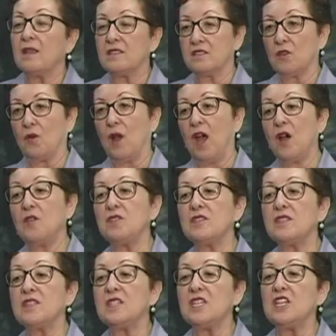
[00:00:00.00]
So how does
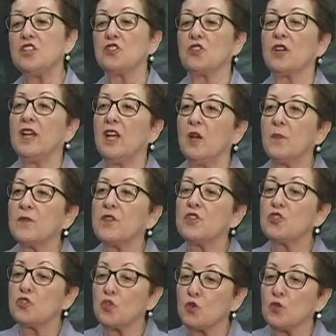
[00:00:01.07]
the teacher help the
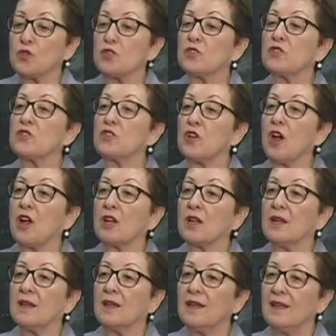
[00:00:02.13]
students to talk?
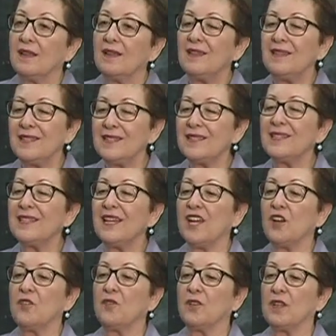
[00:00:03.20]
Listen
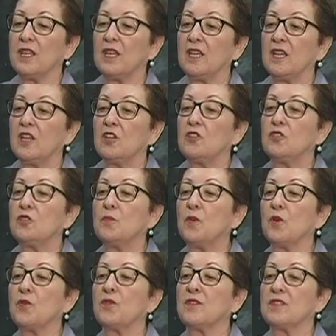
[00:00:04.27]
carefully to
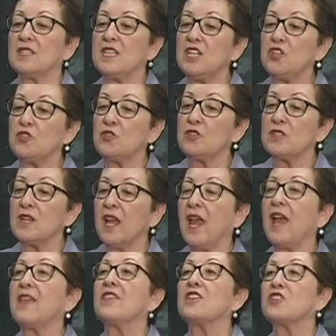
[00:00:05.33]
both the teachers
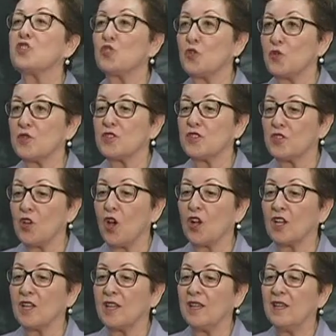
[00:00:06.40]
and the students'
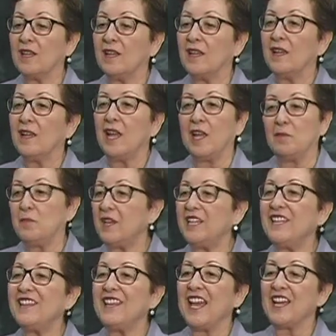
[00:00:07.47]
talk. And
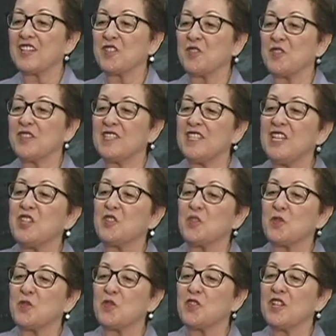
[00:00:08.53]
many thanks to the teacher
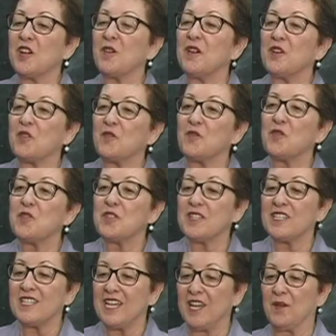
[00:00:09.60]
who's sharing her first
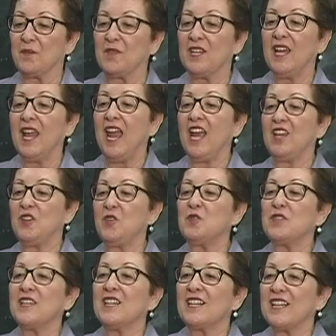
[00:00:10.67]
attempt at
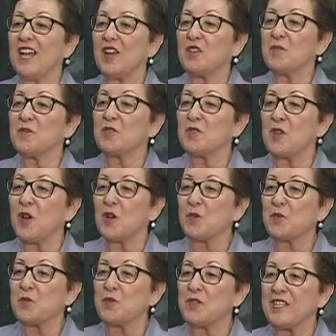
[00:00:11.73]
using accountable talk
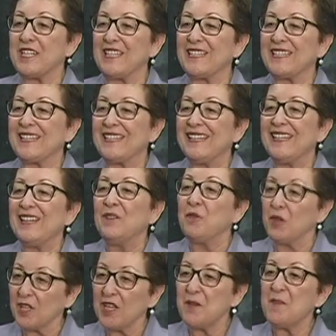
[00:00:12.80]
routine.
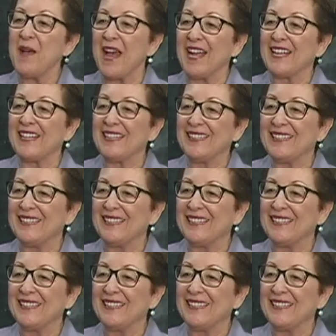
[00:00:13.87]
We'll come back.